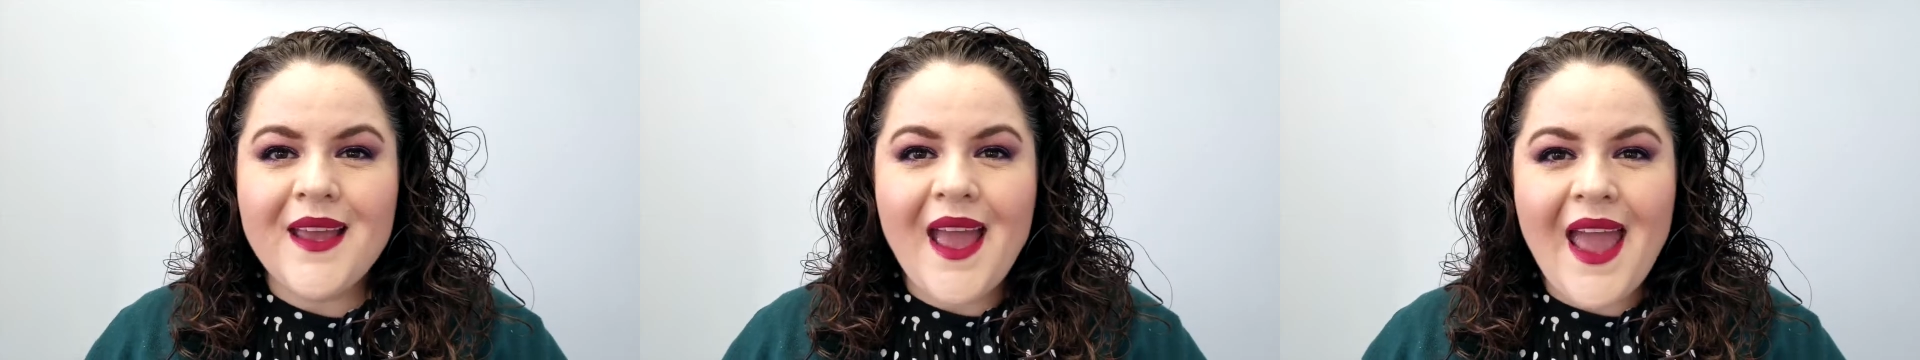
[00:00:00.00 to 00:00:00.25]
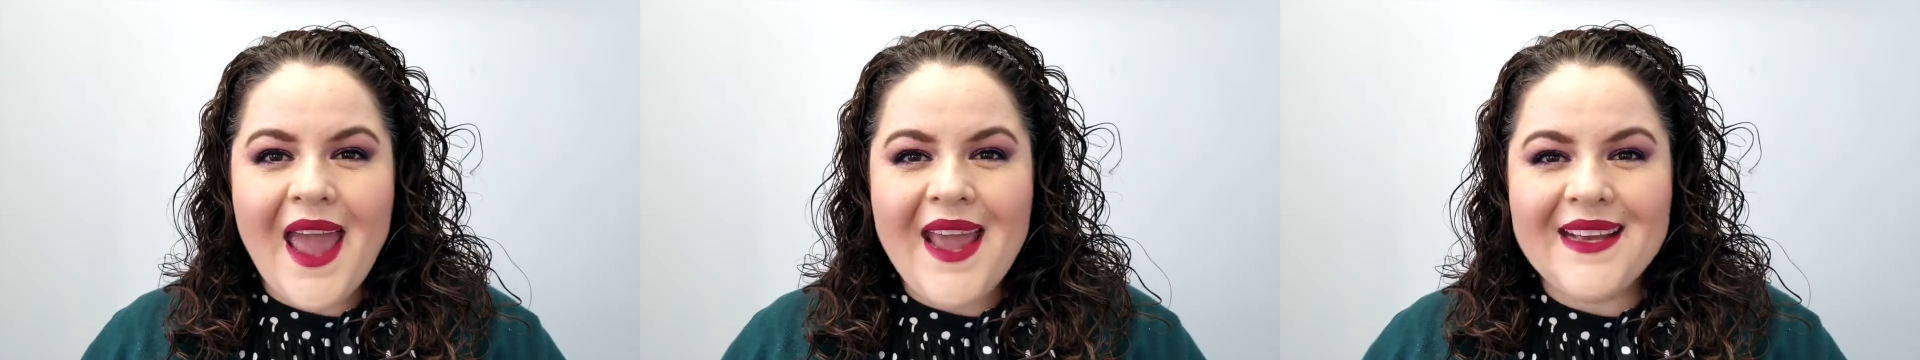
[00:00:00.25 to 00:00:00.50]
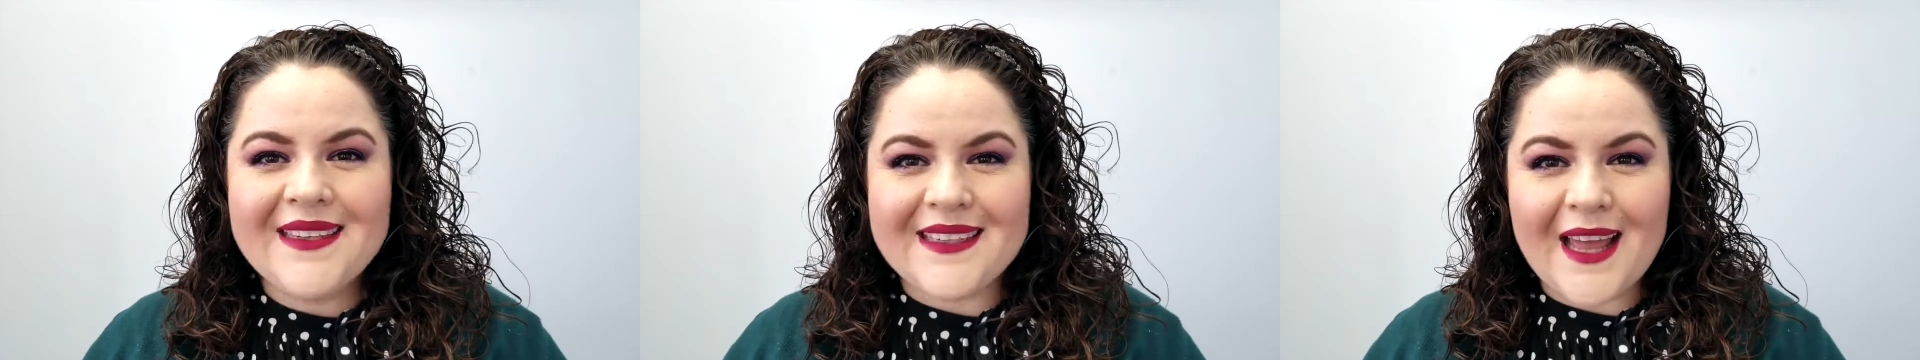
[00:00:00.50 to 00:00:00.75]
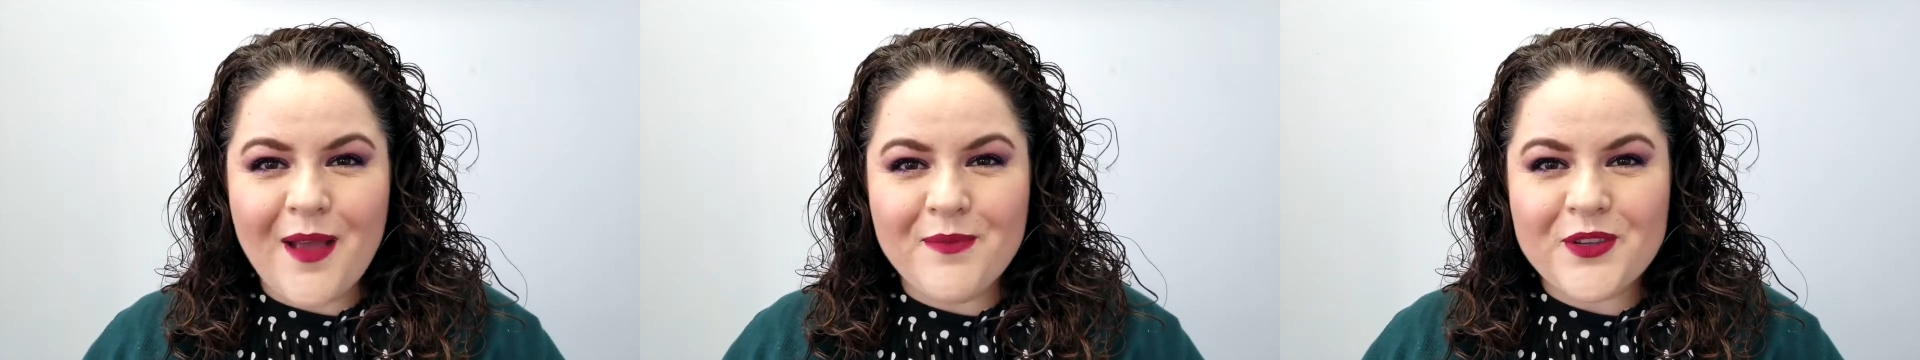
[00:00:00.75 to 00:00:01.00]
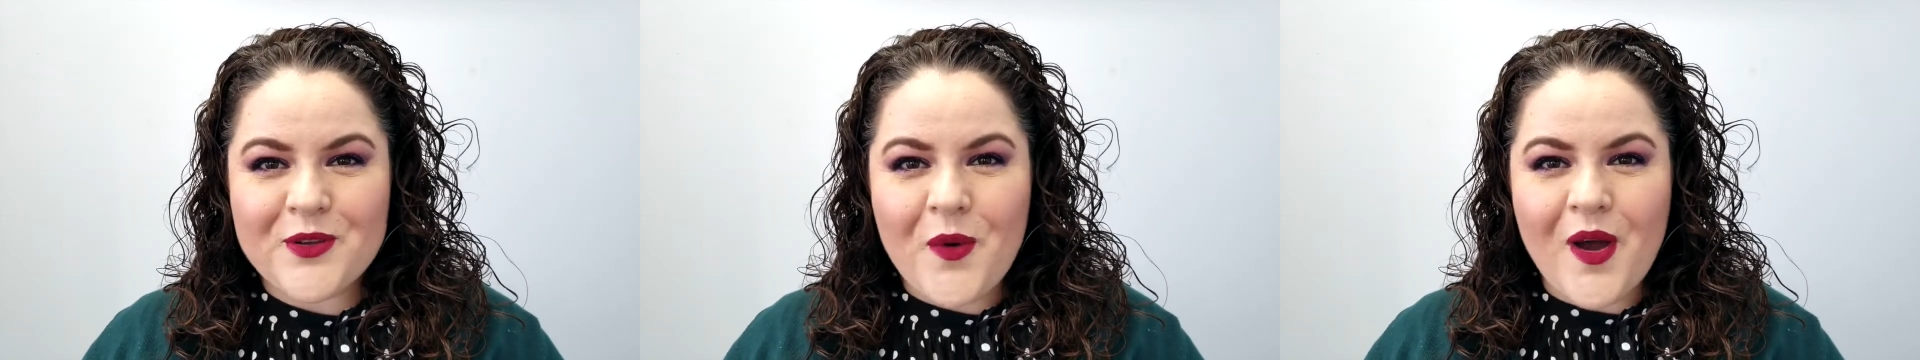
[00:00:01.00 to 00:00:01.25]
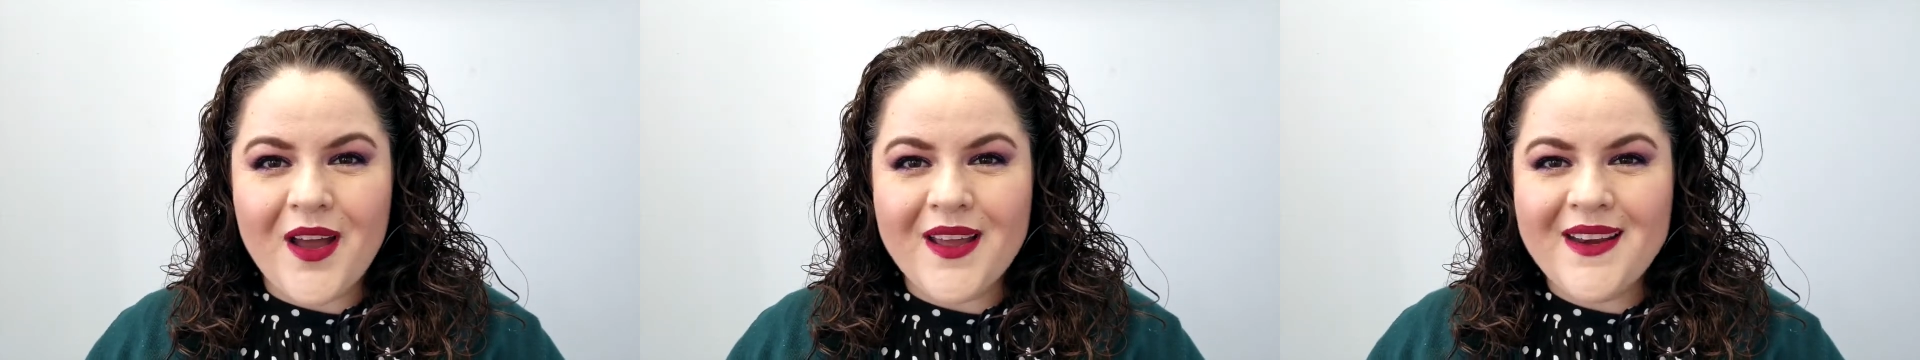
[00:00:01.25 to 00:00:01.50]
Hey Glam
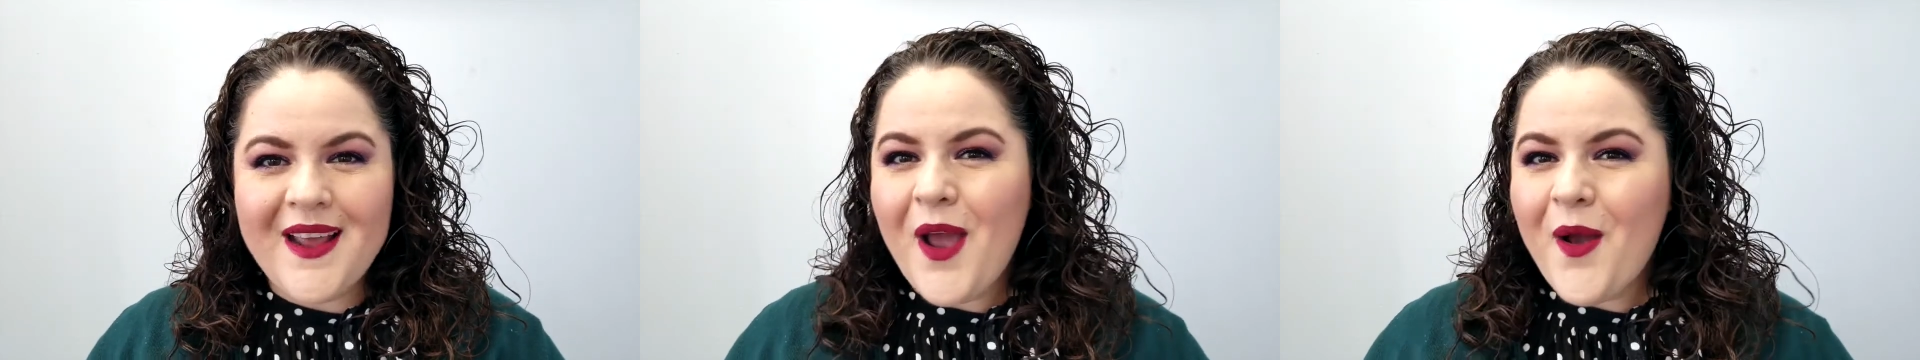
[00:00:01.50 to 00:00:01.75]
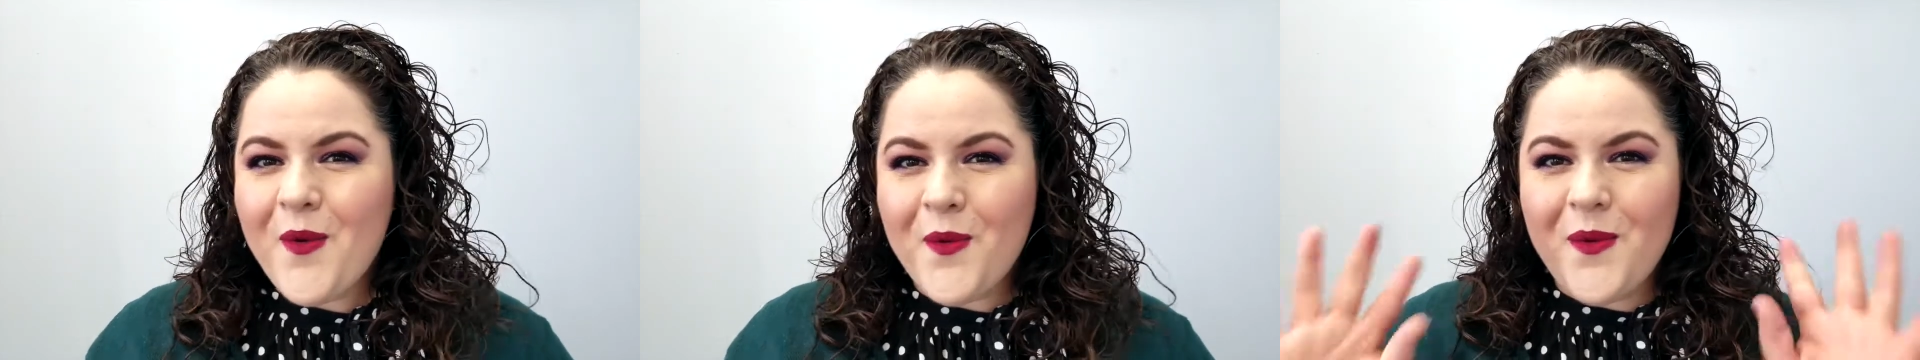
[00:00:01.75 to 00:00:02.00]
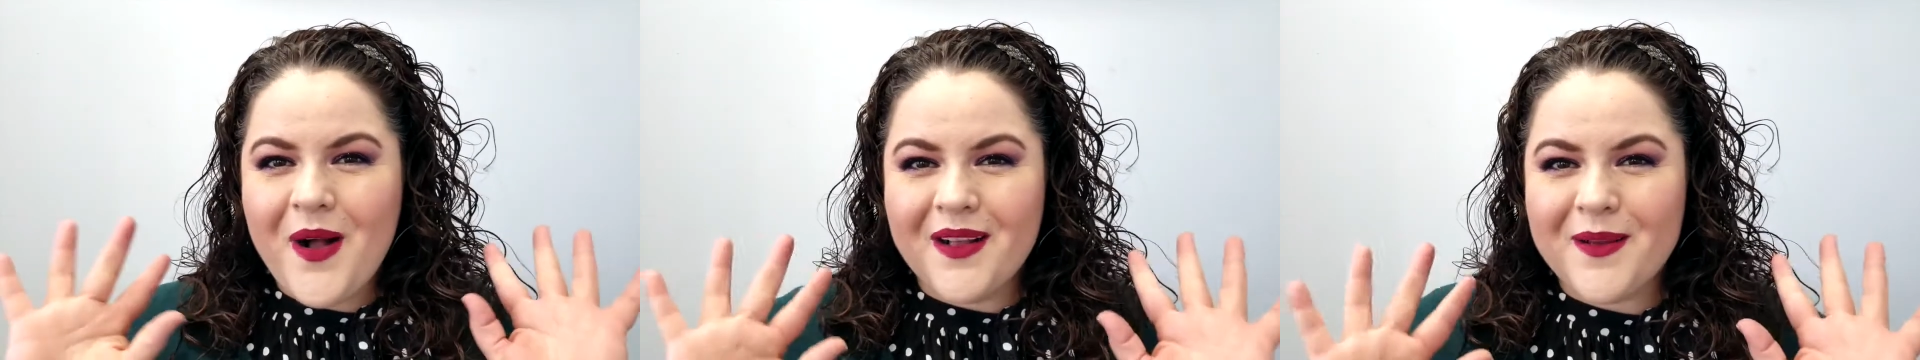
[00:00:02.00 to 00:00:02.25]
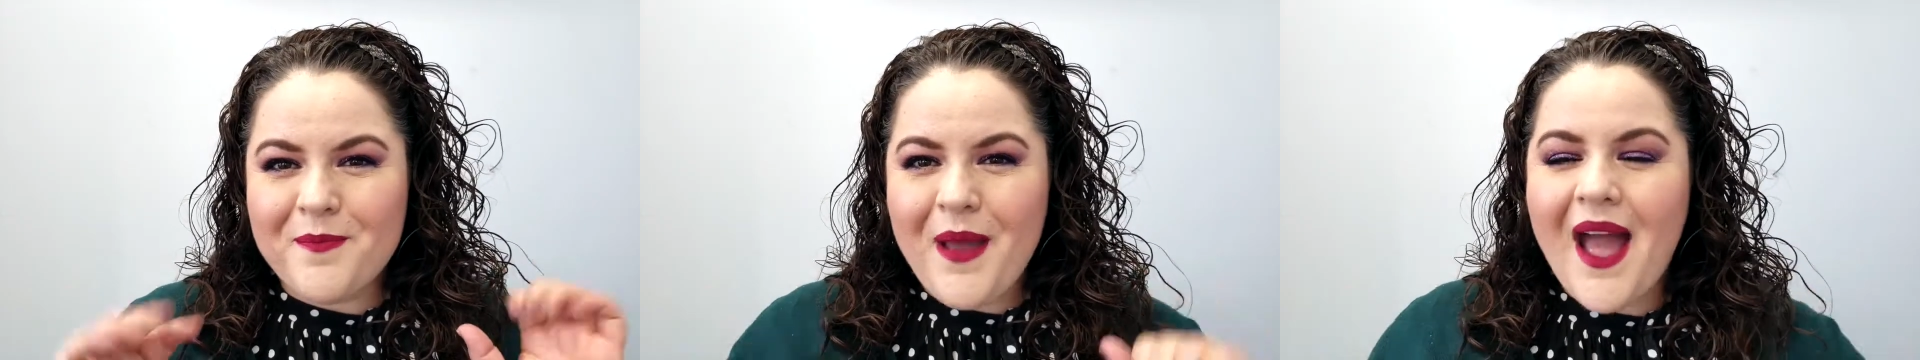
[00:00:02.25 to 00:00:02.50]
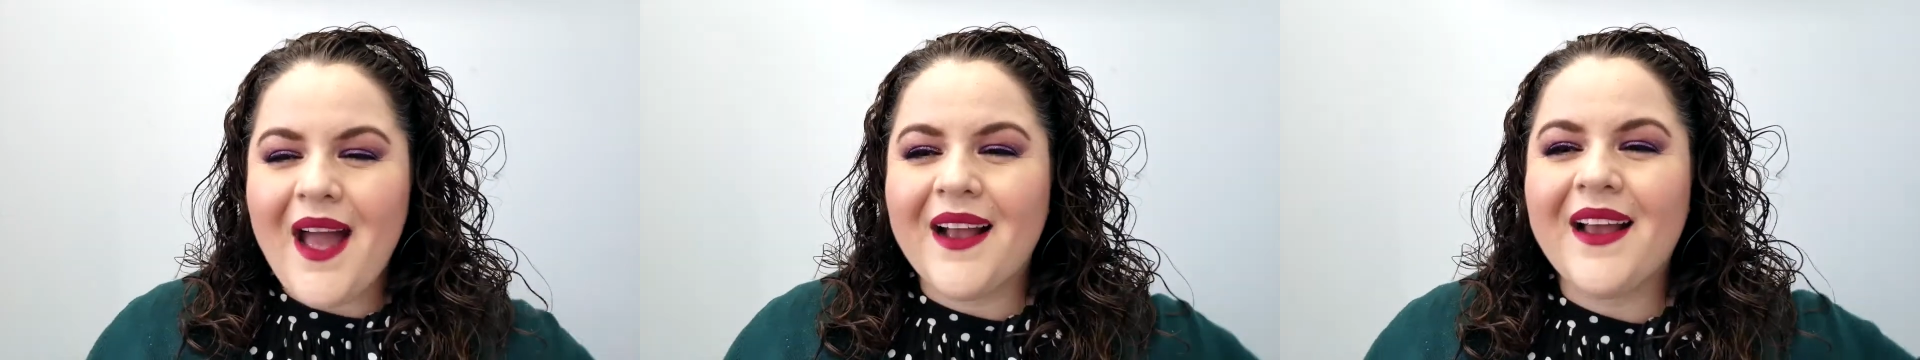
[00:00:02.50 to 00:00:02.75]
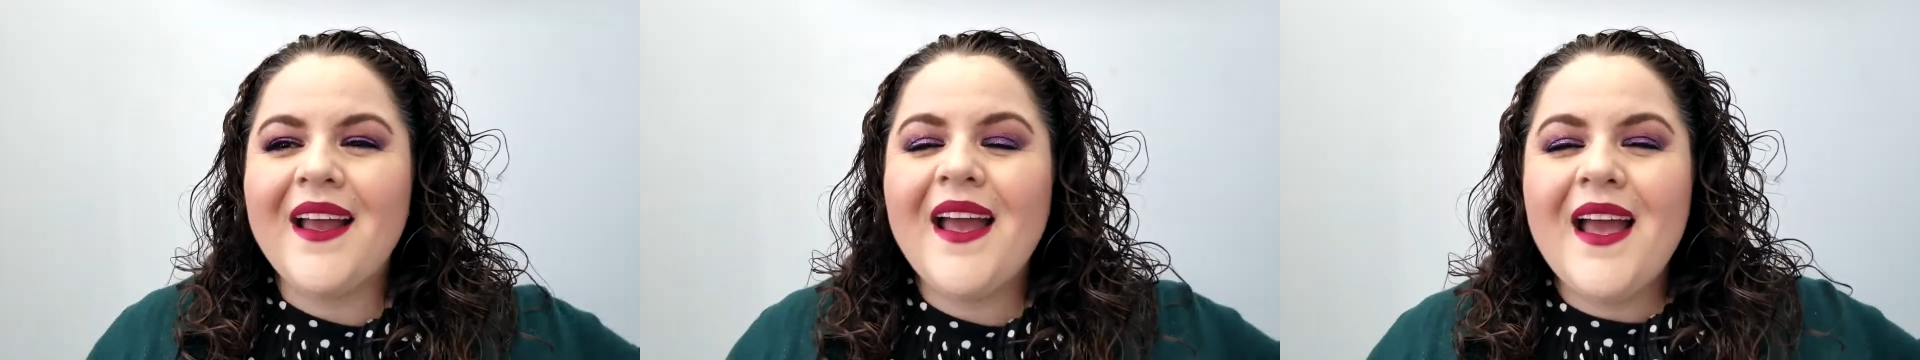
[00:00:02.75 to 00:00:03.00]
Squad, welcome back.